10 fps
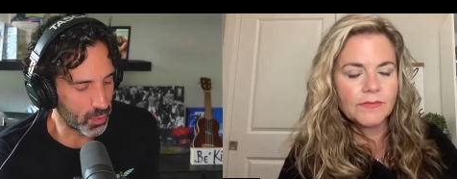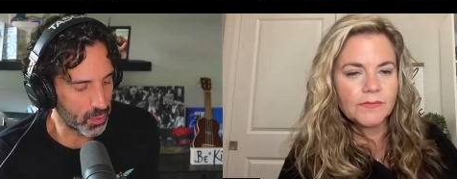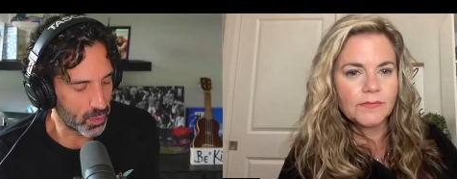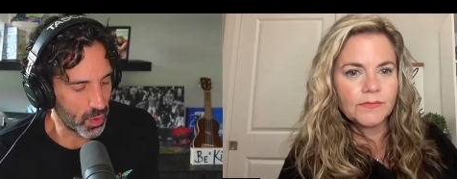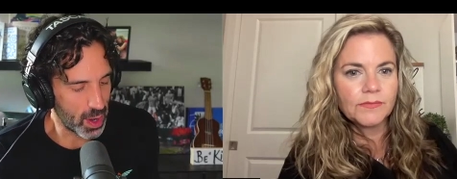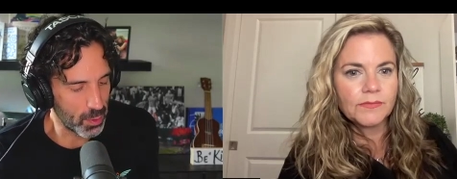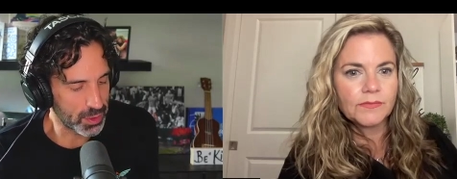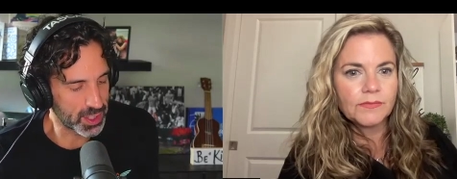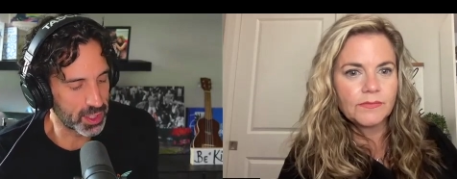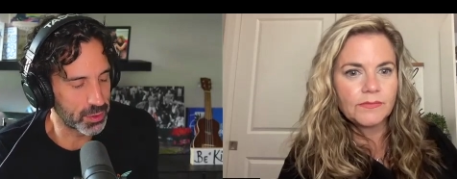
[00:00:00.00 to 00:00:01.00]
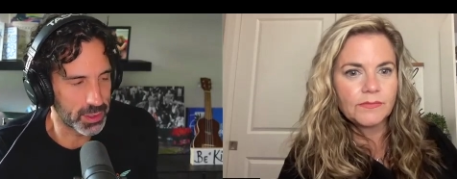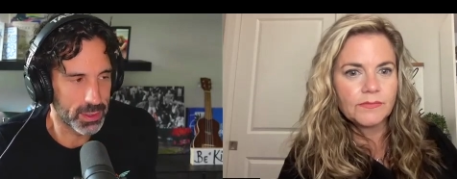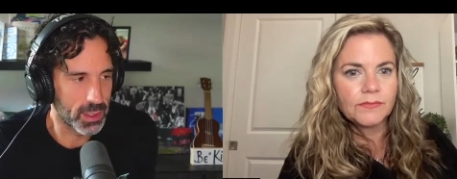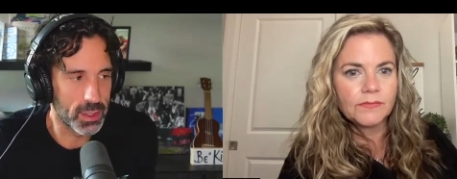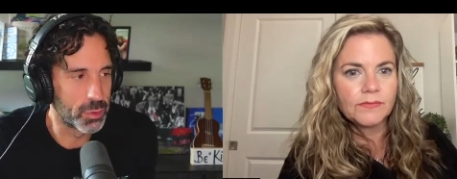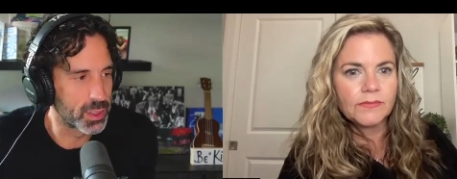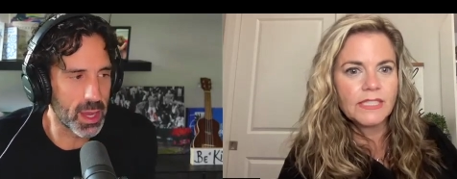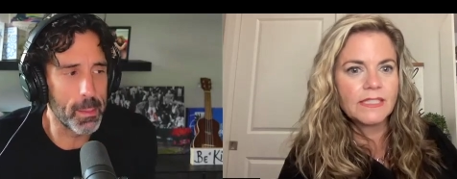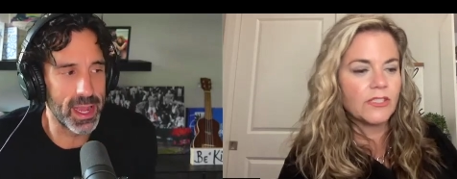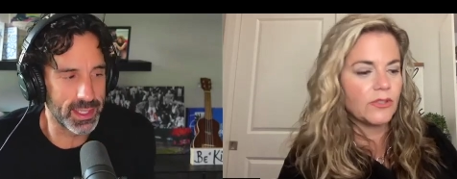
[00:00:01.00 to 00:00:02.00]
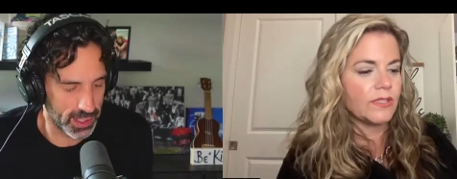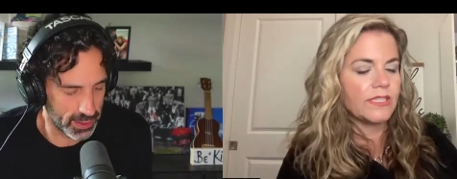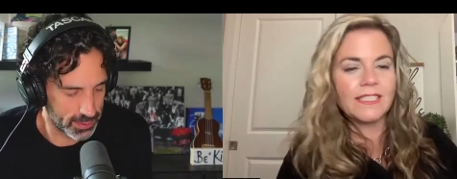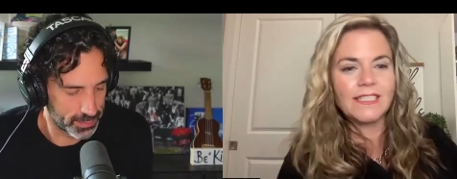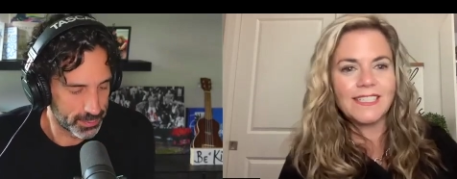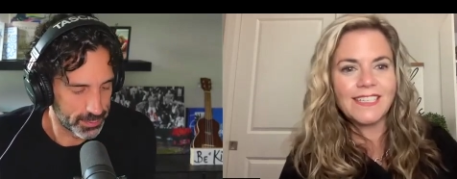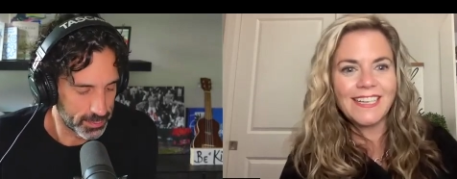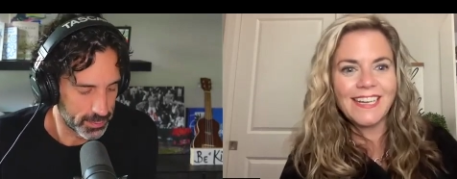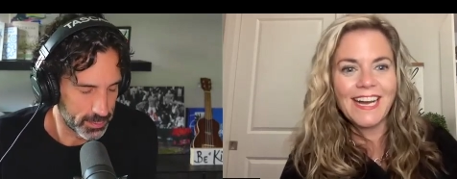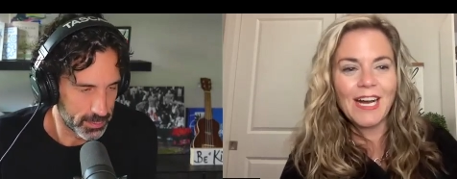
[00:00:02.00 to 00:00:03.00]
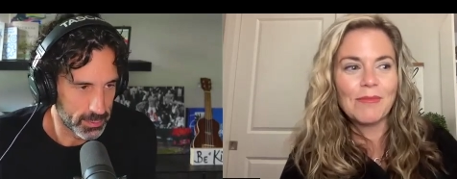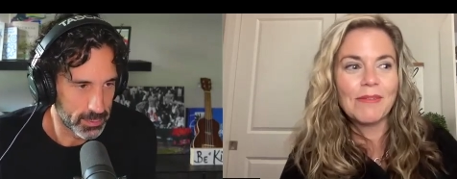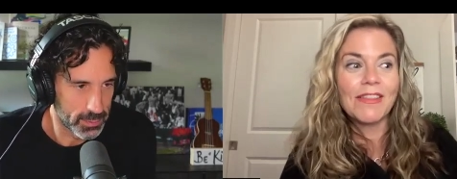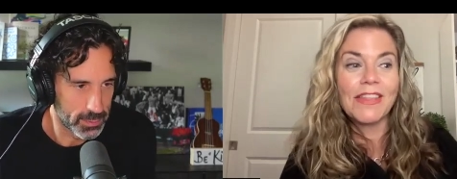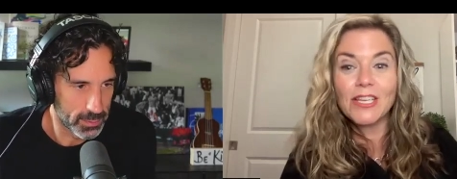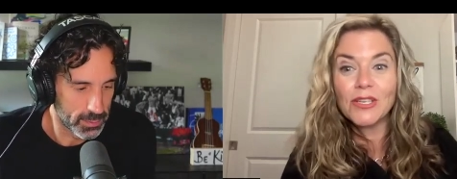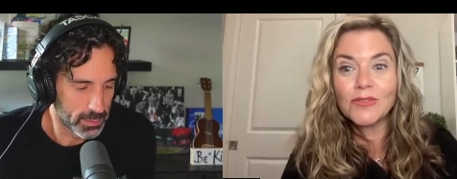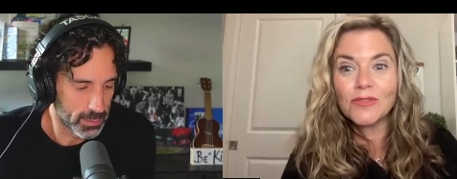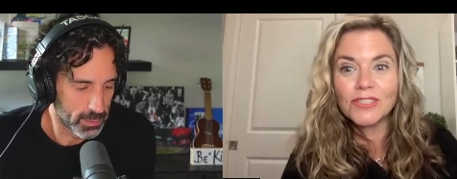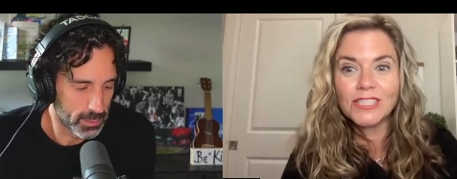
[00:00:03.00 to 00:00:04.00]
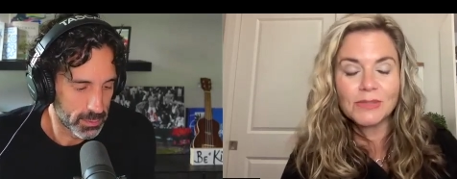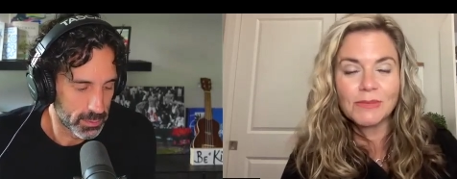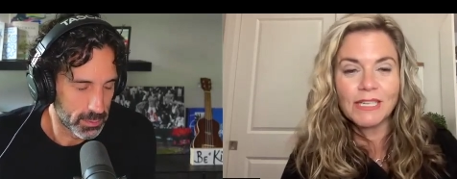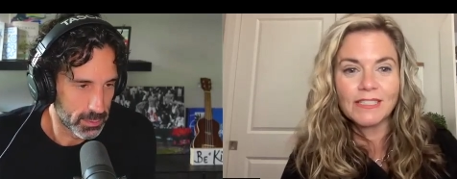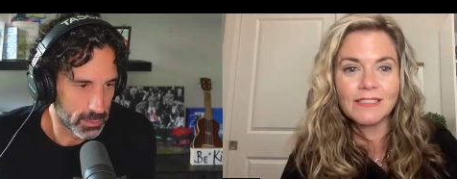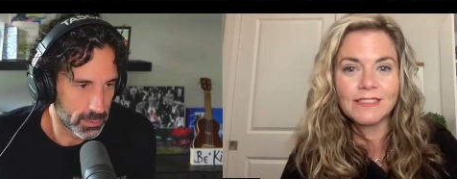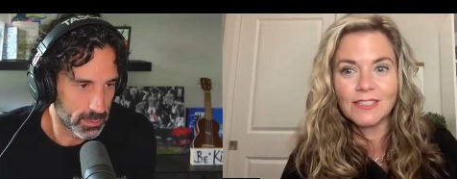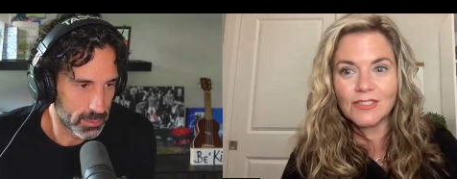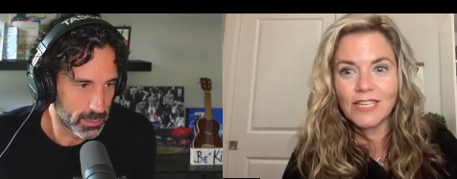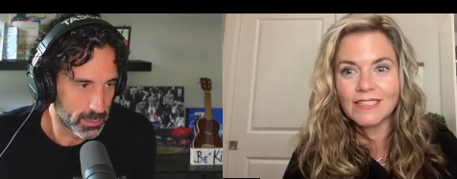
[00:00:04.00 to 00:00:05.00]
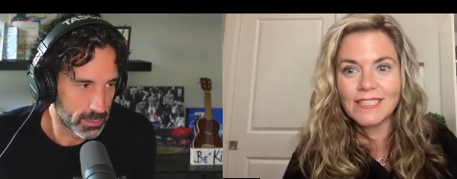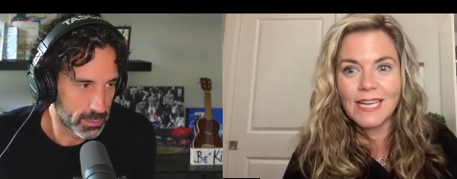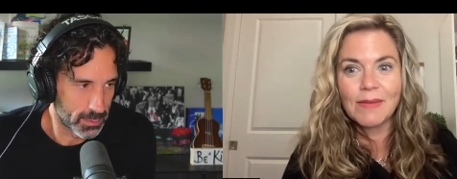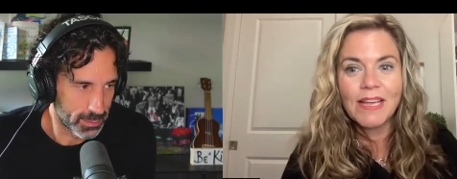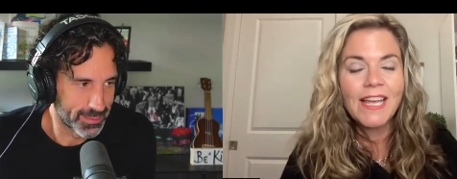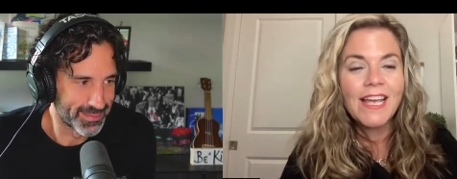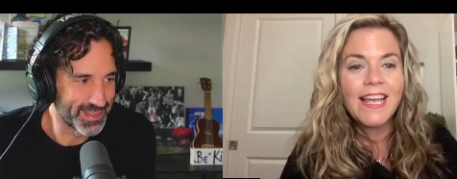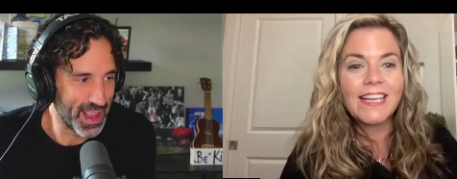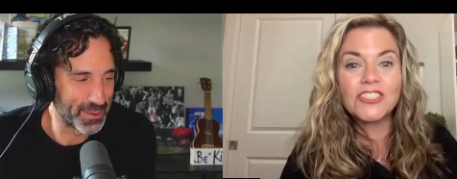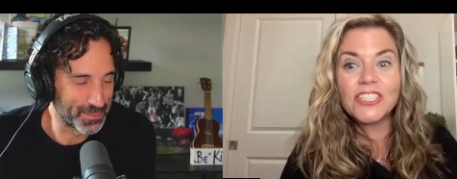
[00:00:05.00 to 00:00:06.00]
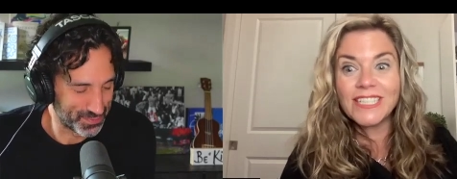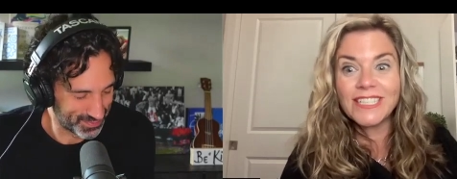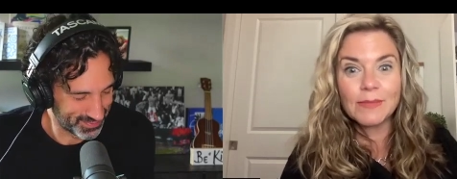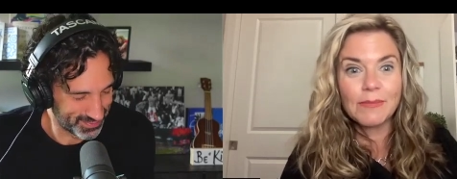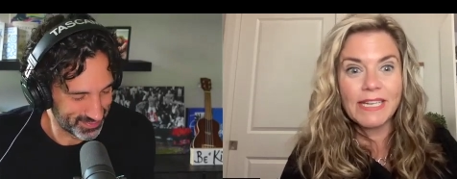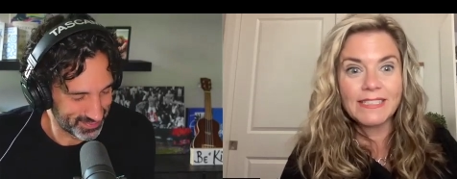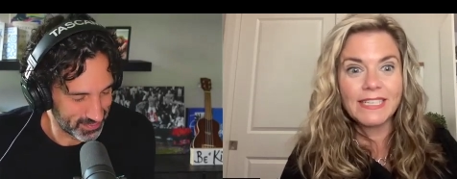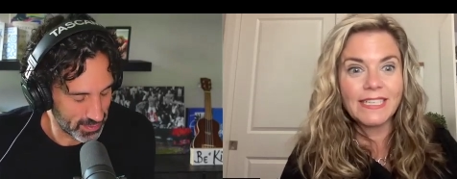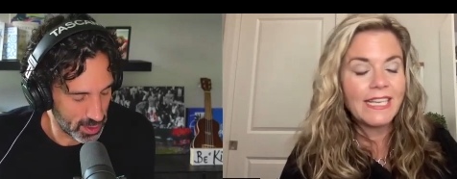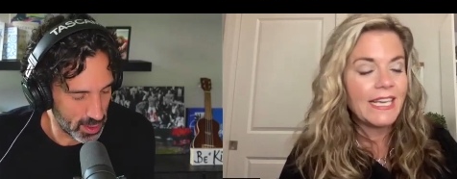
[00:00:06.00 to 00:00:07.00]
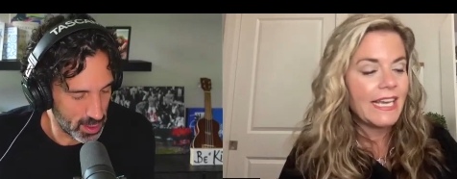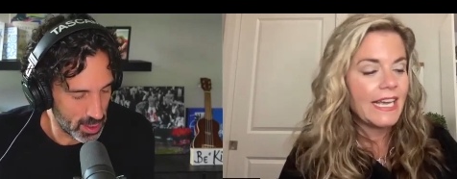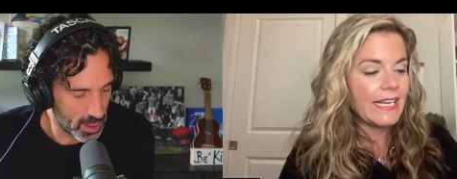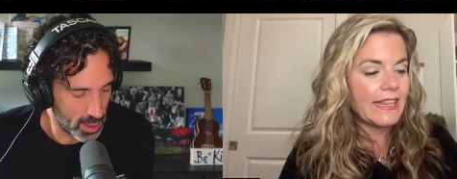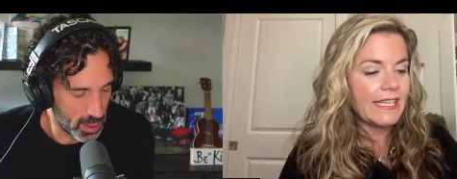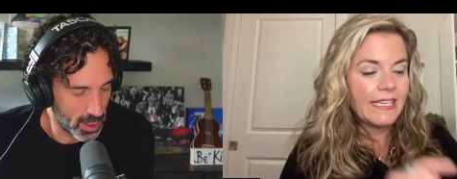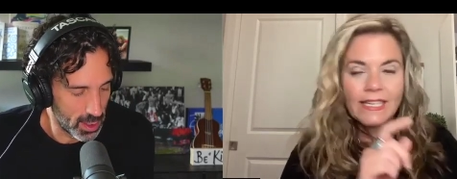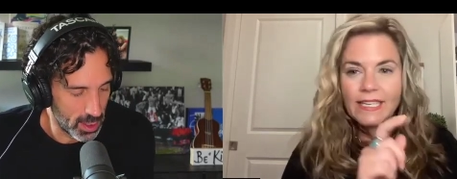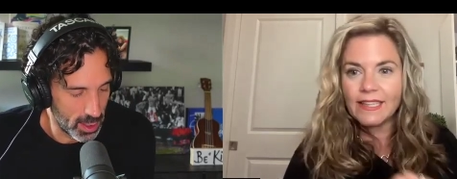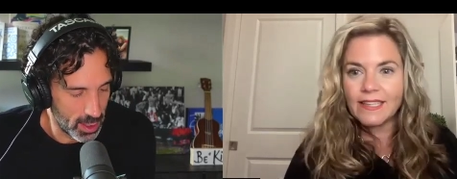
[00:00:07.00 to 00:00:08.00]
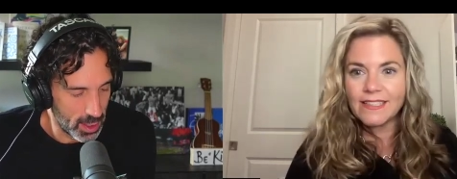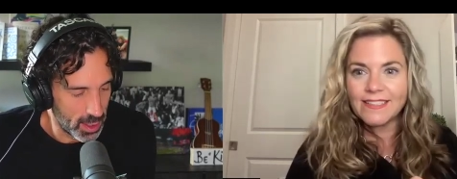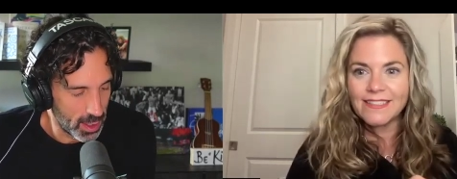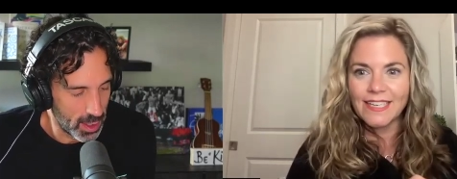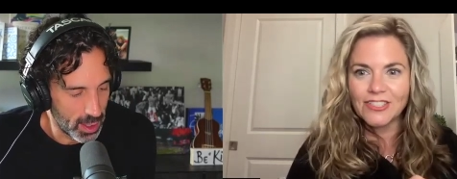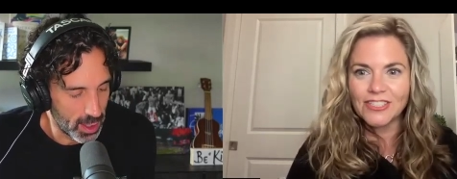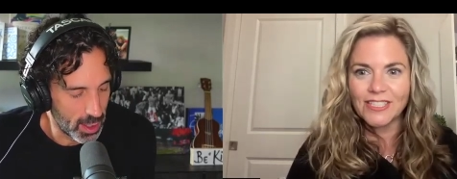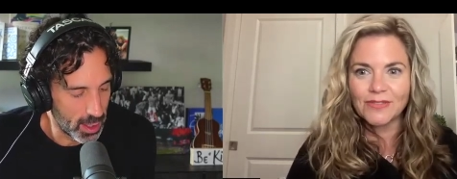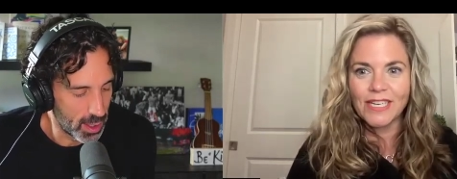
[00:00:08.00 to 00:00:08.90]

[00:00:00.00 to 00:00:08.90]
Speaker 1: Ramos Danutes, who's amazing.
Speaker 2: Um, thank you for teaching me how to say her last name, yeah. and she is amazing. And I think in this section,